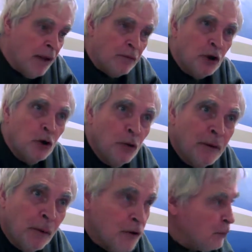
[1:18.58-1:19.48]
Never knew who
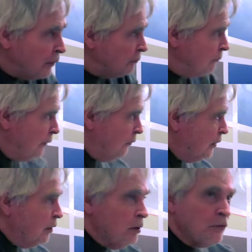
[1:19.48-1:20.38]
he was, but there
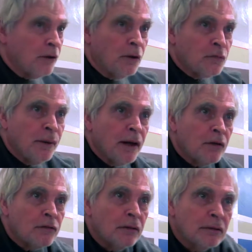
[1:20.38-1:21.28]
he goes, he was
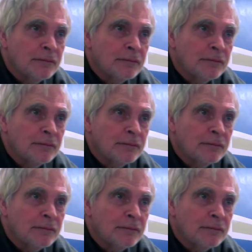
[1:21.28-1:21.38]
past,